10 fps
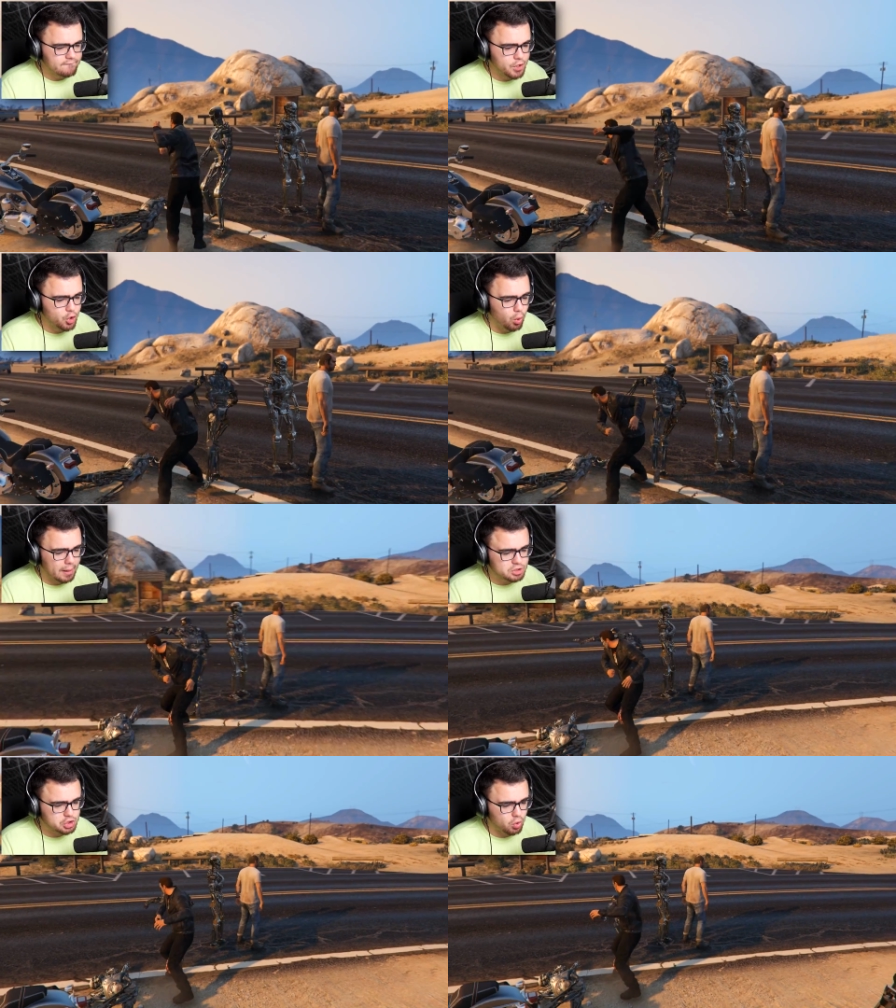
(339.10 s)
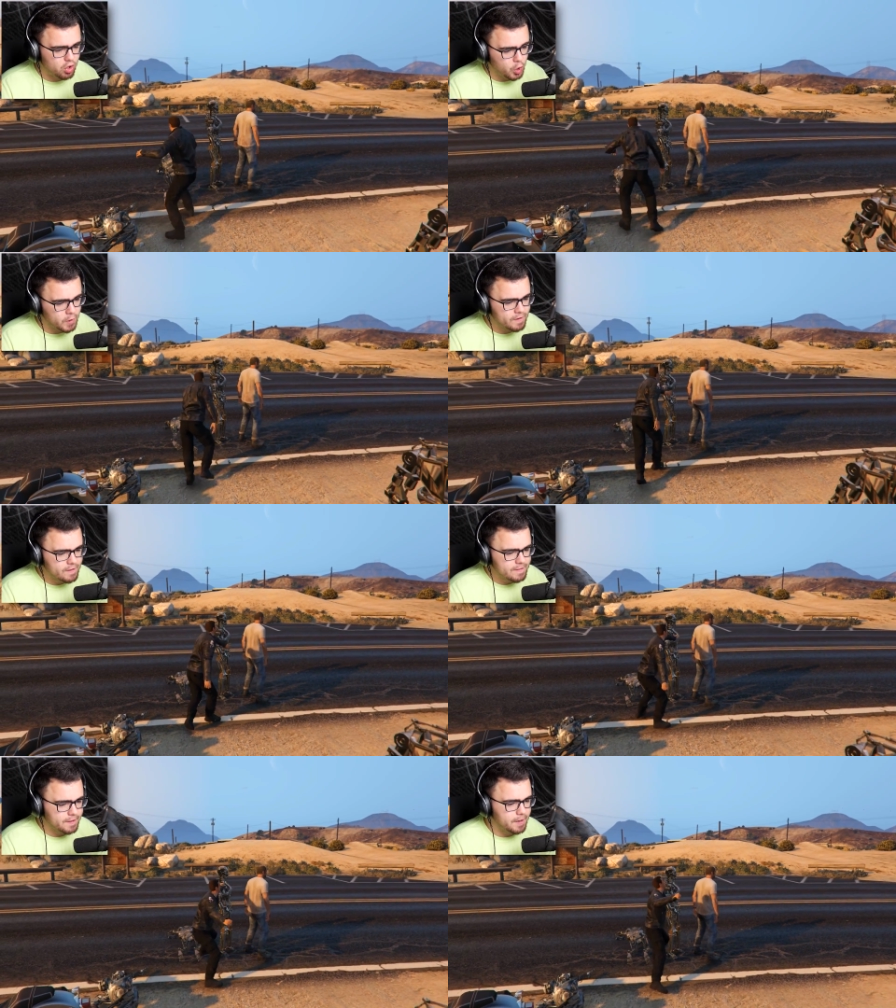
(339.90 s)
You know I'm stronger.
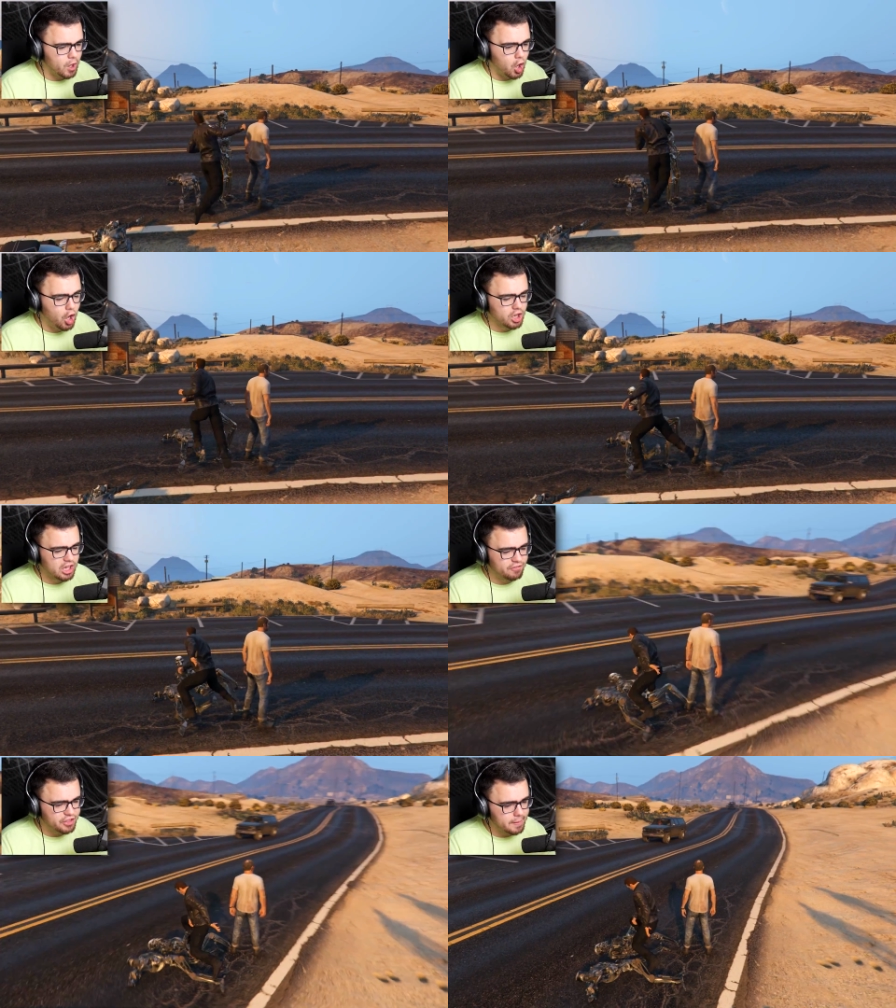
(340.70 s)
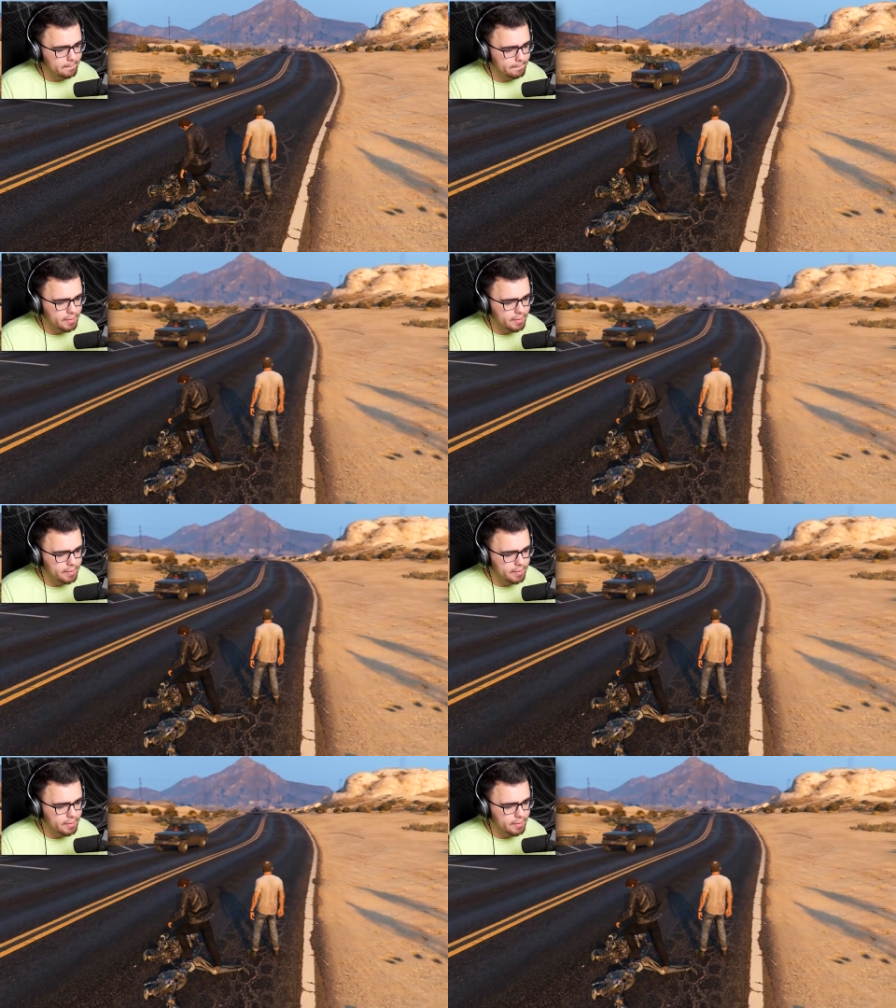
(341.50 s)
All of them!